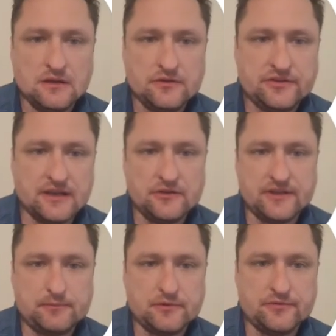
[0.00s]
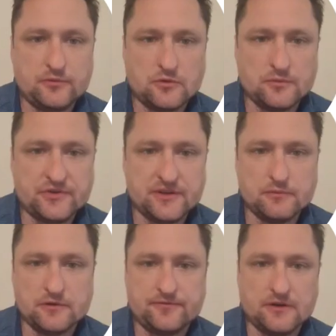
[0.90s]
cells that perform
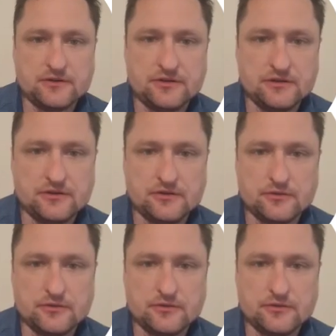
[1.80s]
similar functions